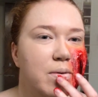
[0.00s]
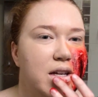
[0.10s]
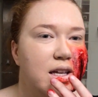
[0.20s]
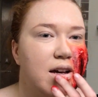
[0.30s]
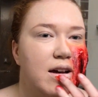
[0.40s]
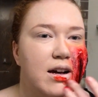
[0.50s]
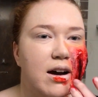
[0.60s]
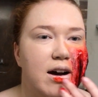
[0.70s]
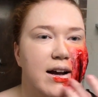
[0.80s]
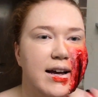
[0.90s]
But yeah,
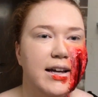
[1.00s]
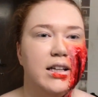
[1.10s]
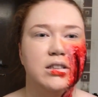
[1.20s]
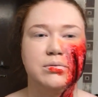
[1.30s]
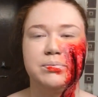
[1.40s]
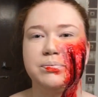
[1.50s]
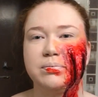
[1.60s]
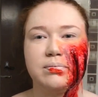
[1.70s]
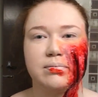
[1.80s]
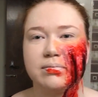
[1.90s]
I
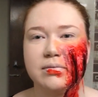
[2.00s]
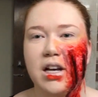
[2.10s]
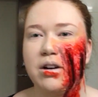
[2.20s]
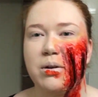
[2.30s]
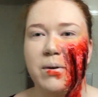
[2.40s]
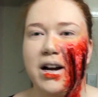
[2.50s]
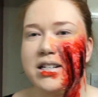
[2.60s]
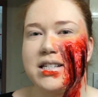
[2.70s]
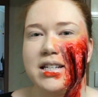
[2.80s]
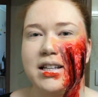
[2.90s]
don't know why
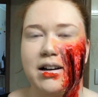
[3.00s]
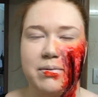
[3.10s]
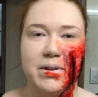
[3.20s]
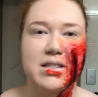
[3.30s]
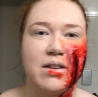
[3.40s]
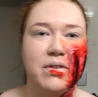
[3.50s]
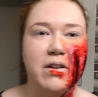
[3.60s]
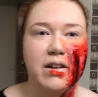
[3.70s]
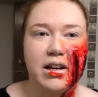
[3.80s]
I just did that, because I felt